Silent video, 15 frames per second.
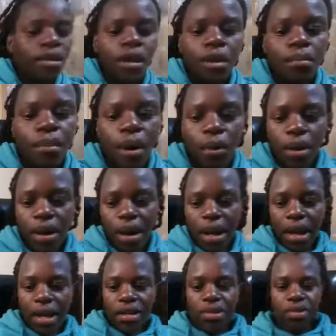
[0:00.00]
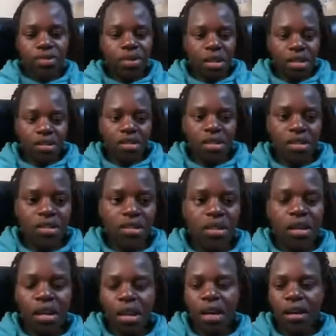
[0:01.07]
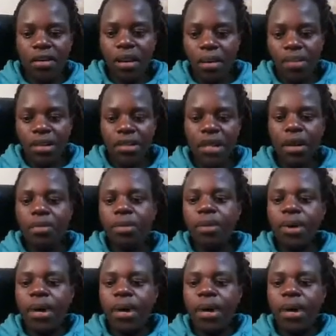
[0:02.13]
But what I can do is just wrap it up.